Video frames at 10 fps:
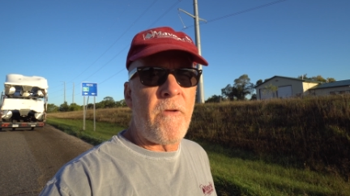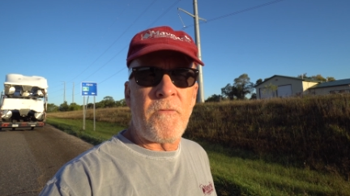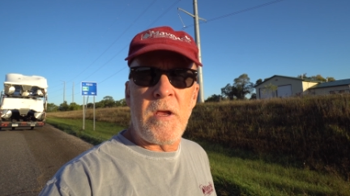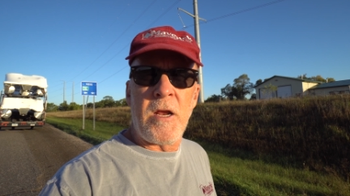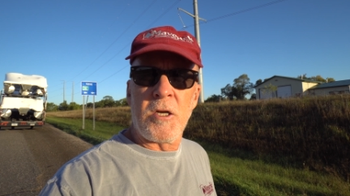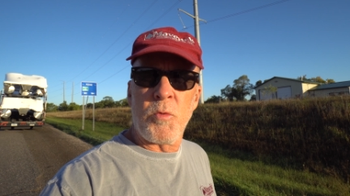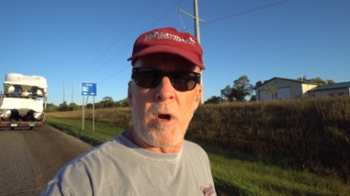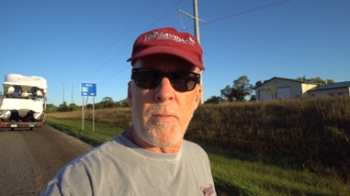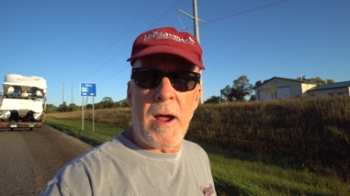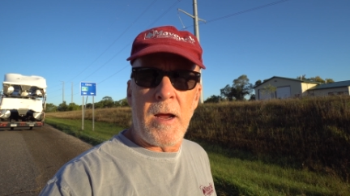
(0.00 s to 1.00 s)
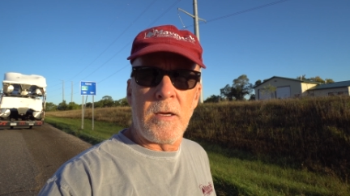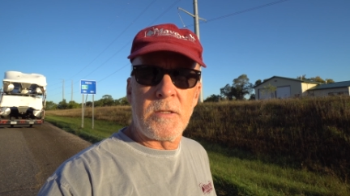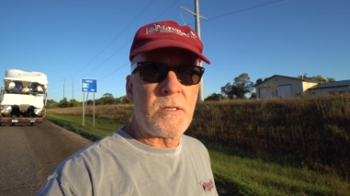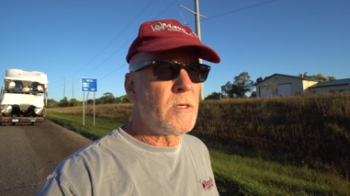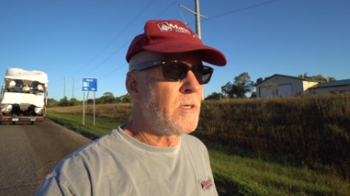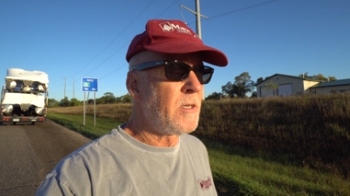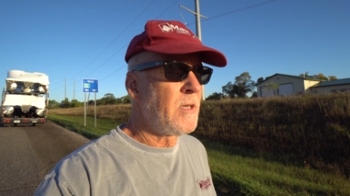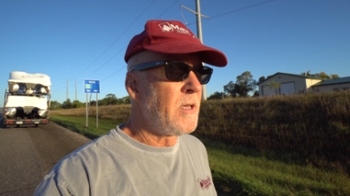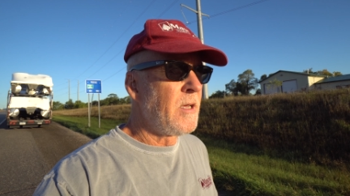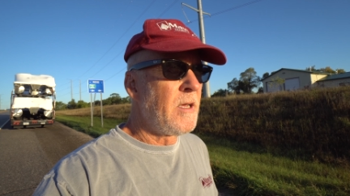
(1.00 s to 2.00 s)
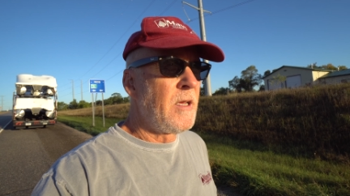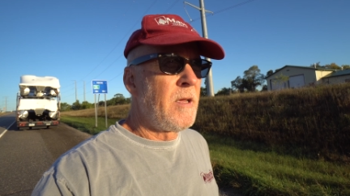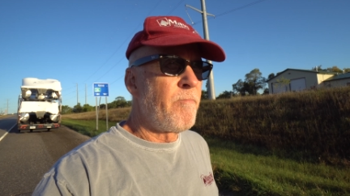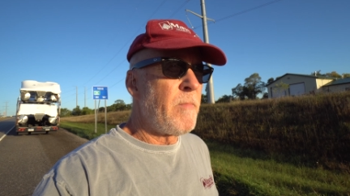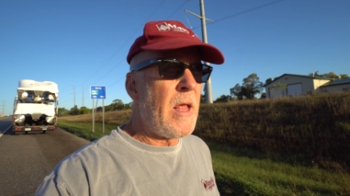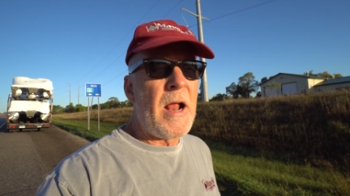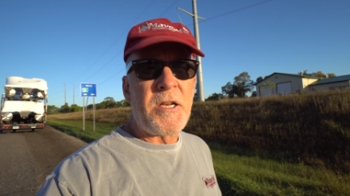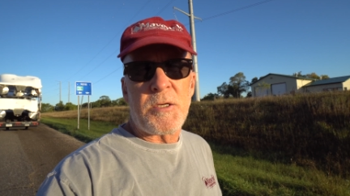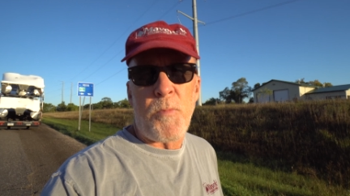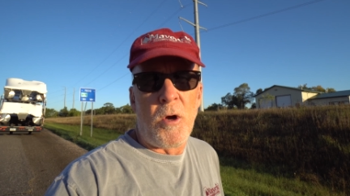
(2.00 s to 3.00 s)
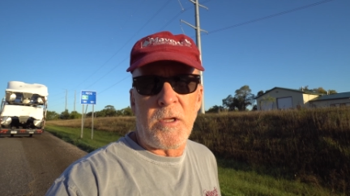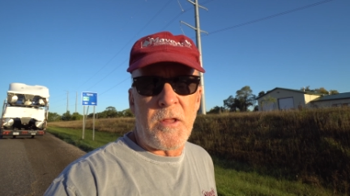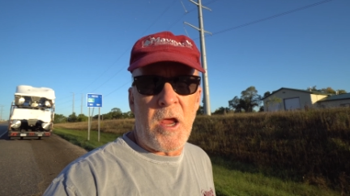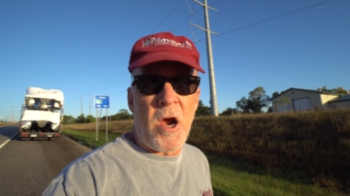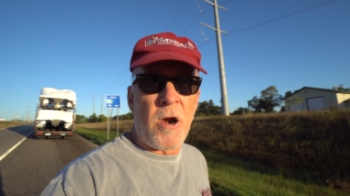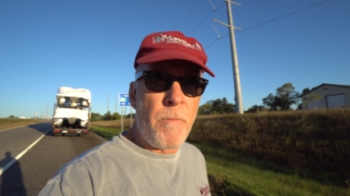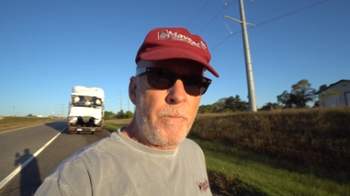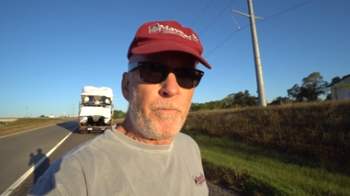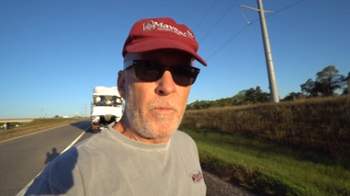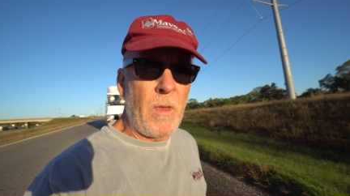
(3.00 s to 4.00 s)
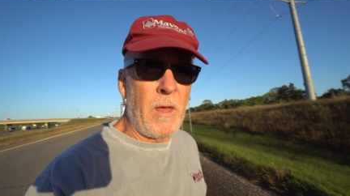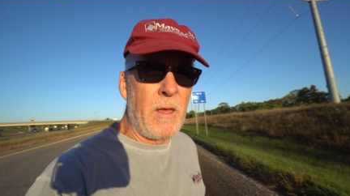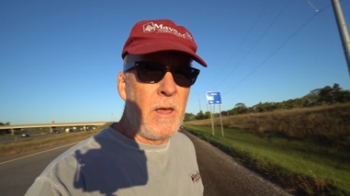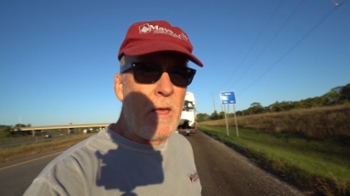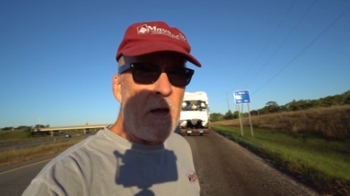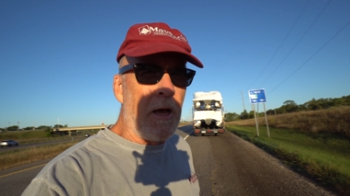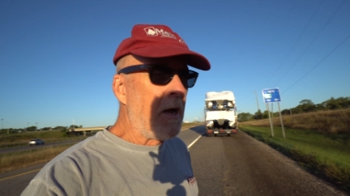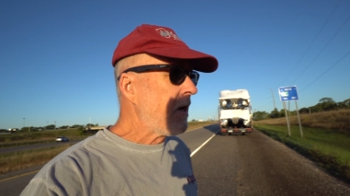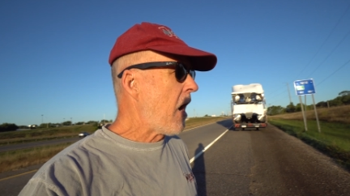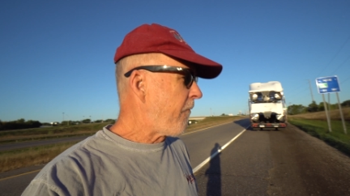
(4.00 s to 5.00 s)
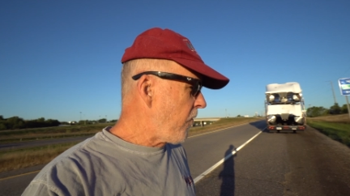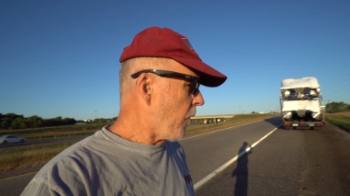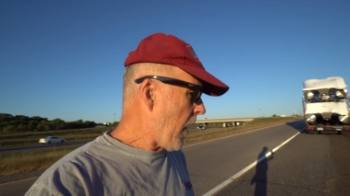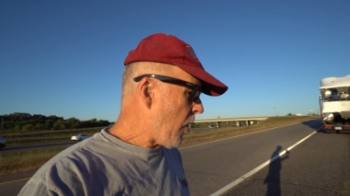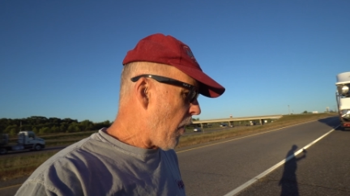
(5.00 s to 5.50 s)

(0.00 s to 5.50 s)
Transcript: fifteen or twenty miles, and I just pulled in there. Got fuel right